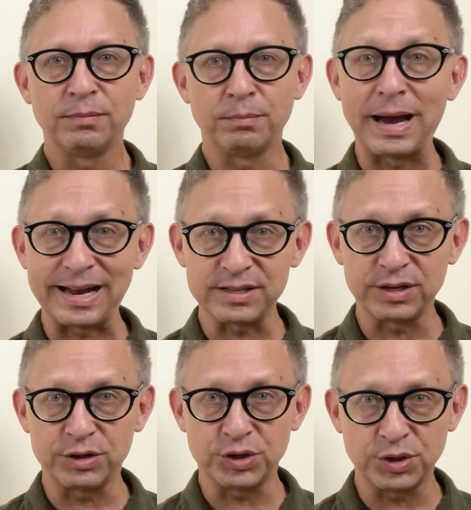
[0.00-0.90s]

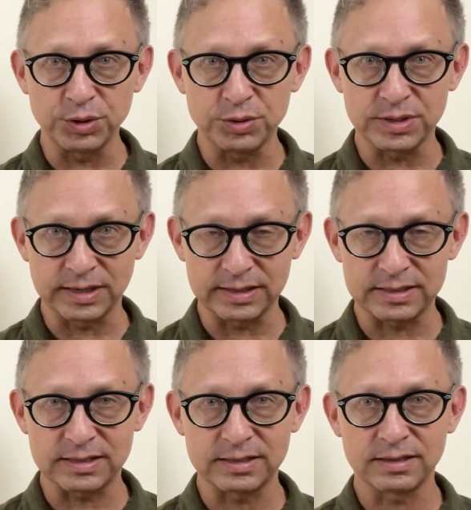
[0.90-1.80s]

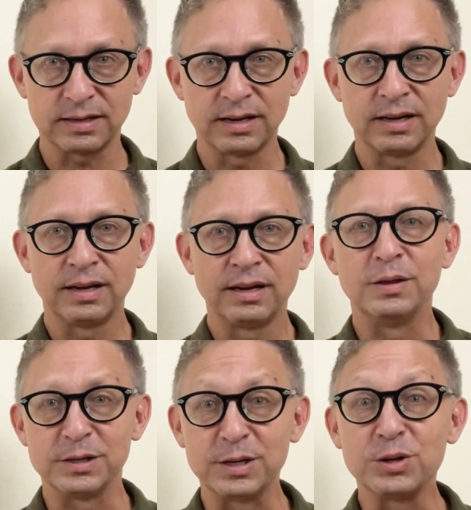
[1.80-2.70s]
Massachusetts.
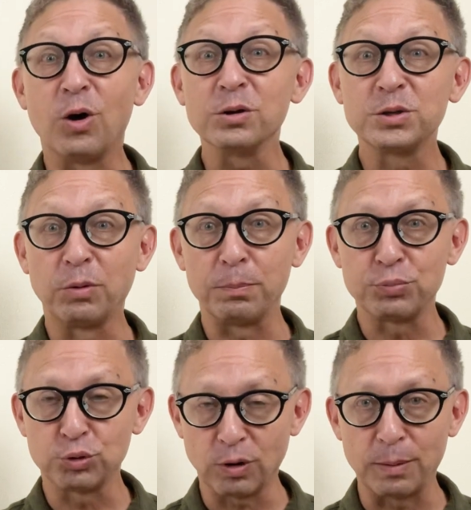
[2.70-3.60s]
This is also a
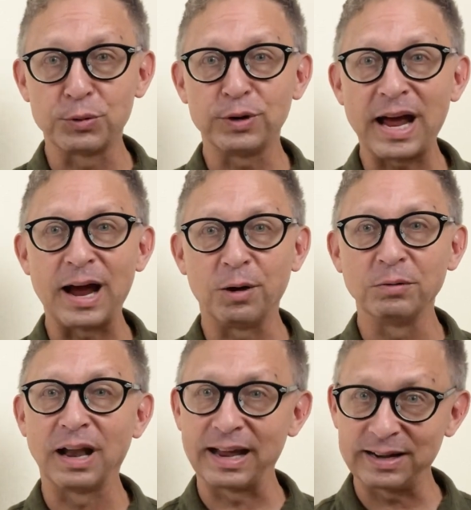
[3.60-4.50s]
proper
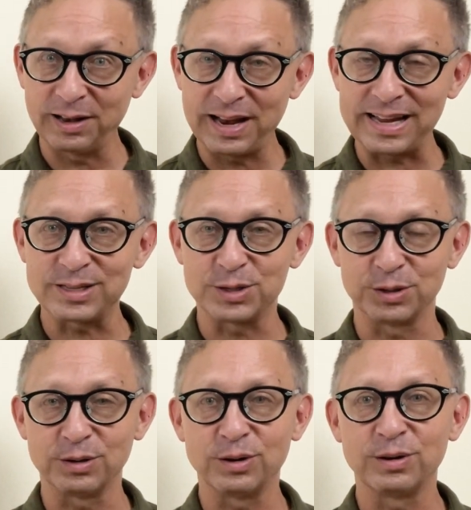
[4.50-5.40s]
noun like
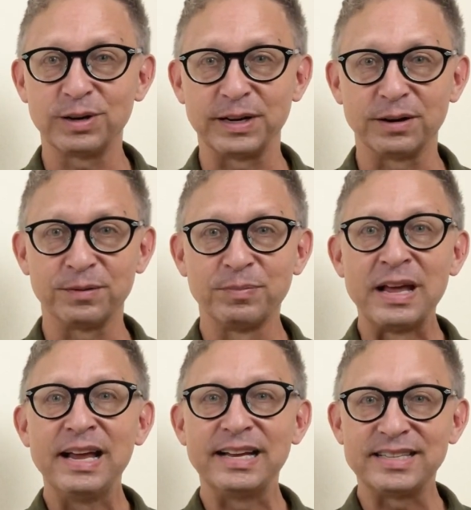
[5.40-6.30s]
Leicester earlier.
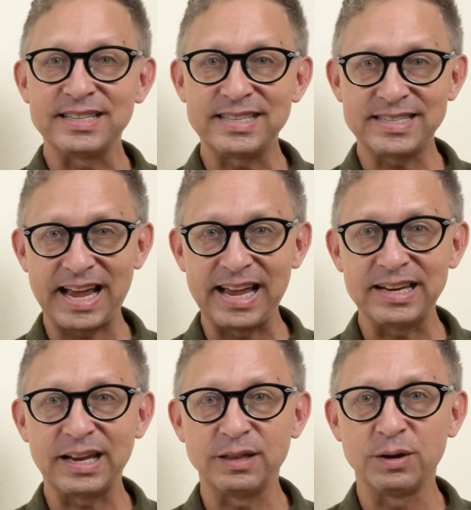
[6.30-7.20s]
It's a
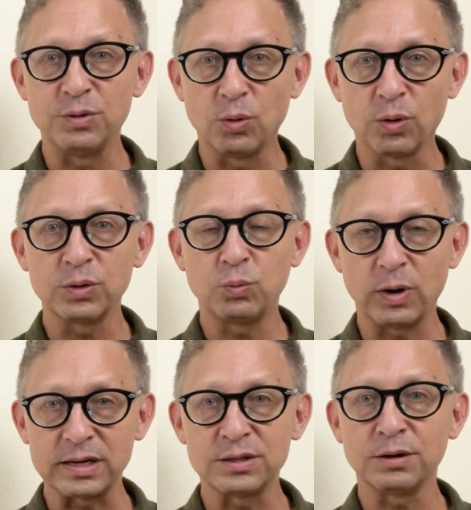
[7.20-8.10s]
state in the
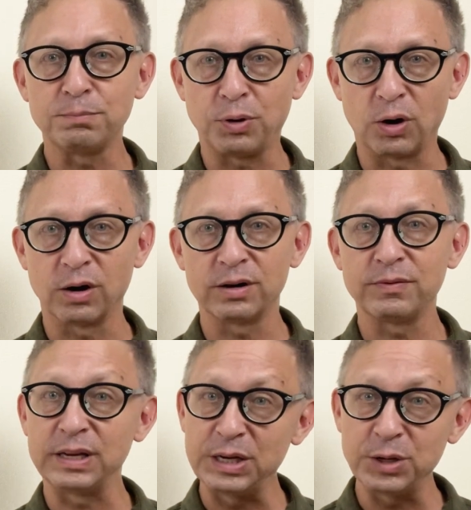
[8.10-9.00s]
northwestern part
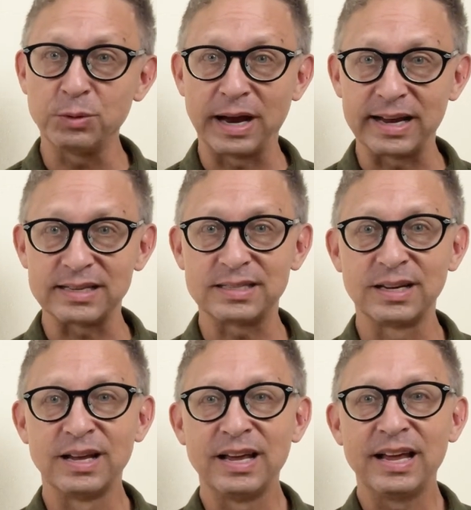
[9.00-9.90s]
of the
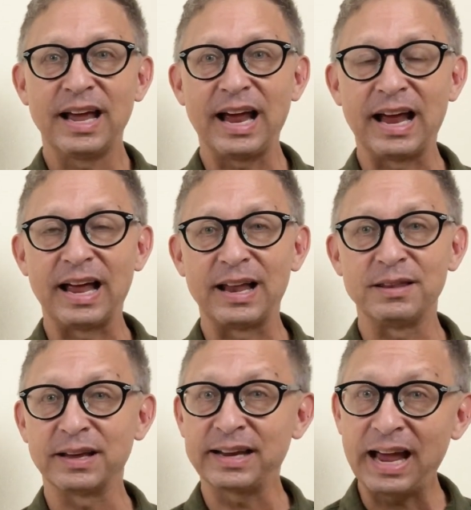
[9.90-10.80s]
U.S.,
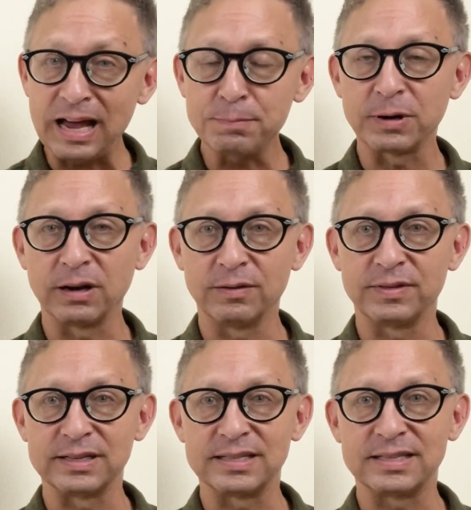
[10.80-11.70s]
and the capital of
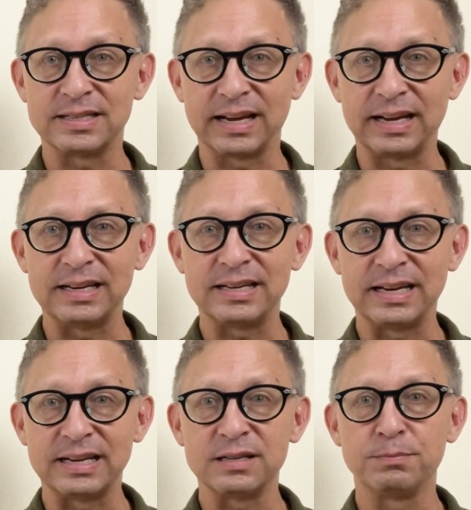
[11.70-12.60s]
this state
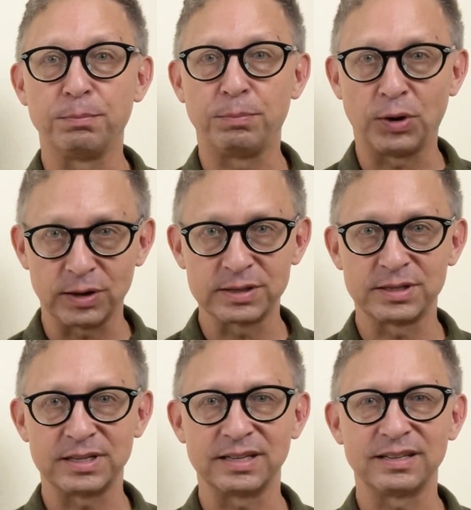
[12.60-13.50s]
is
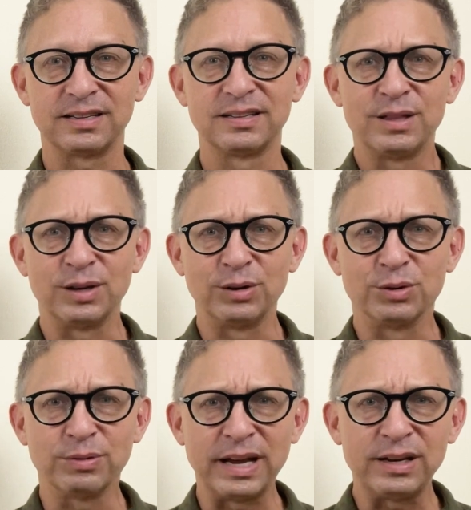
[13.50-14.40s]
Boston. The
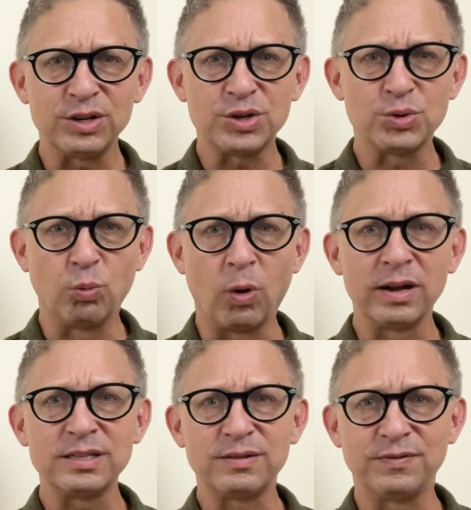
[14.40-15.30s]
Grinch
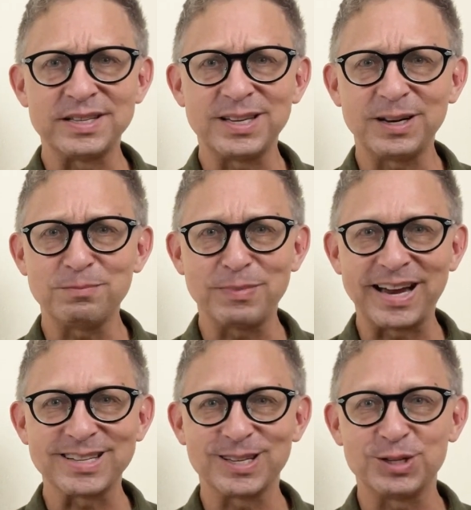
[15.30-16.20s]
once visited
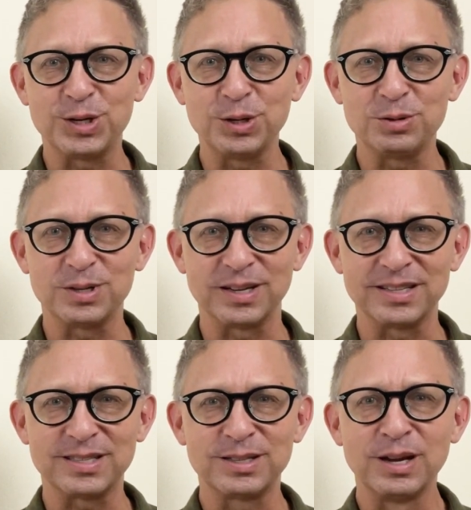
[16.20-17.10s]

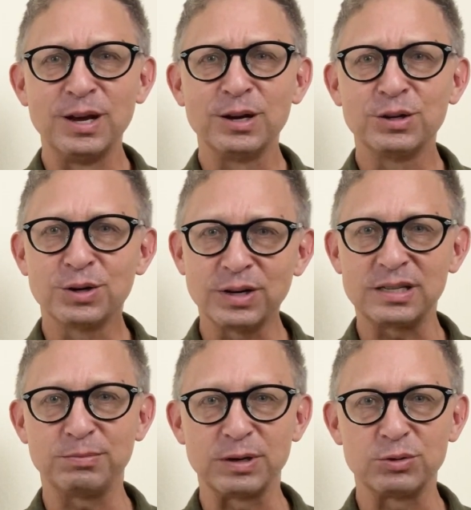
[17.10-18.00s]
Massachusetts.
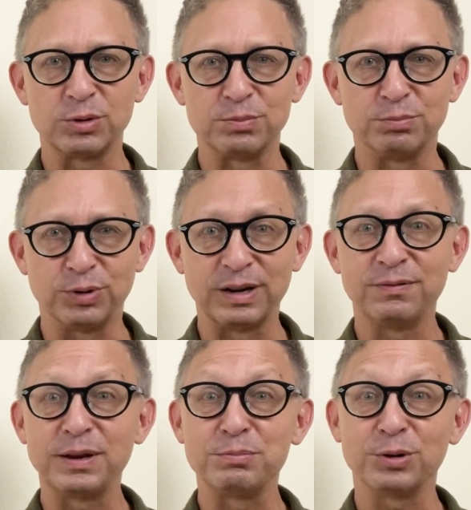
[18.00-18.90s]
Christmas was
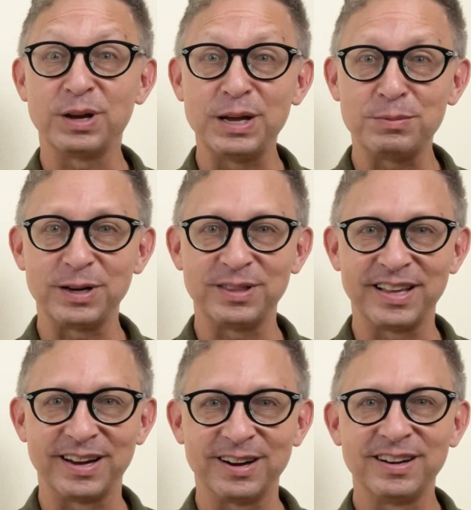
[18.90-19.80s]
briefly prohibited
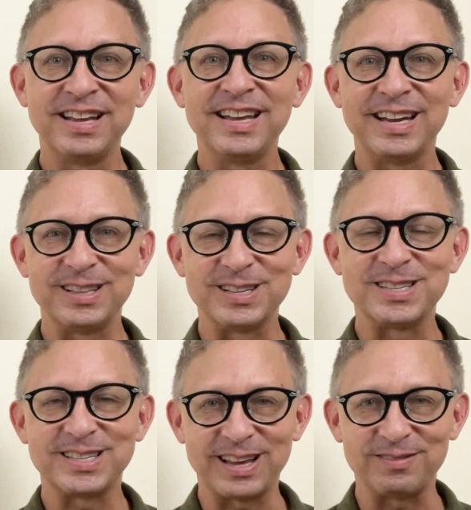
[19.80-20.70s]
there in the
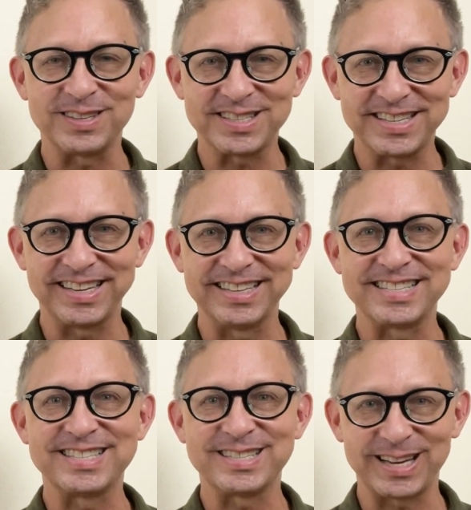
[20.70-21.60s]
17th
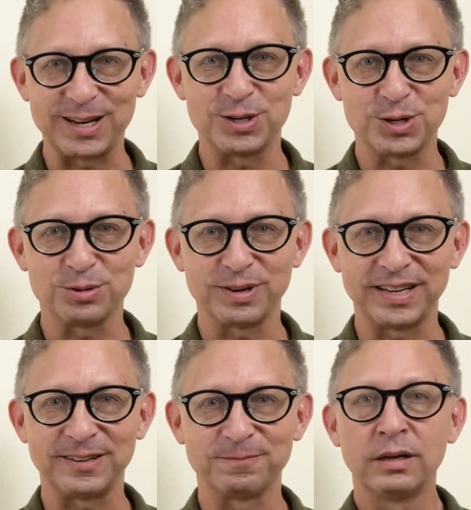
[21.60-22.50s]

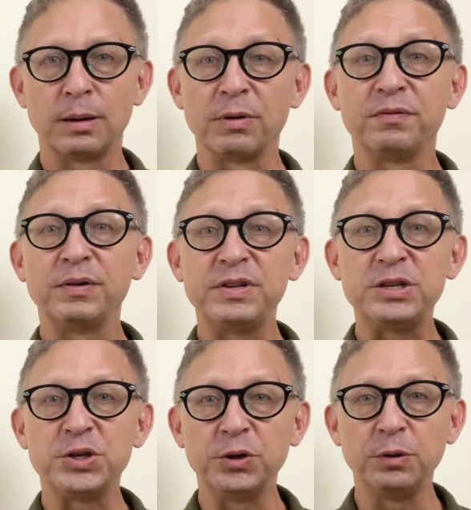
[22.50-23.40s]
century. Number
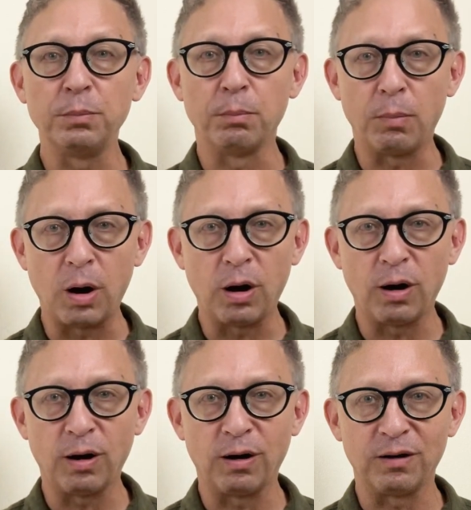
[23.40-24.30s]
52,
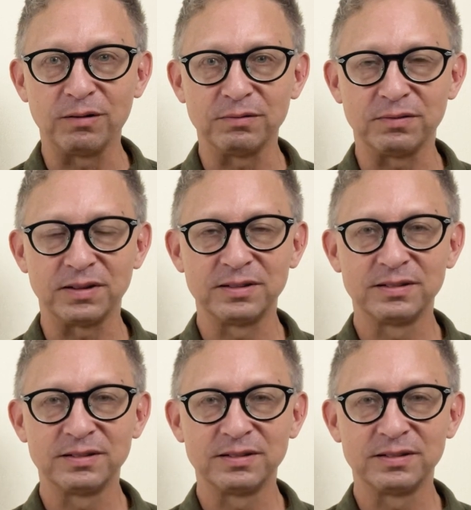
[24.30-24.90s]
mauve.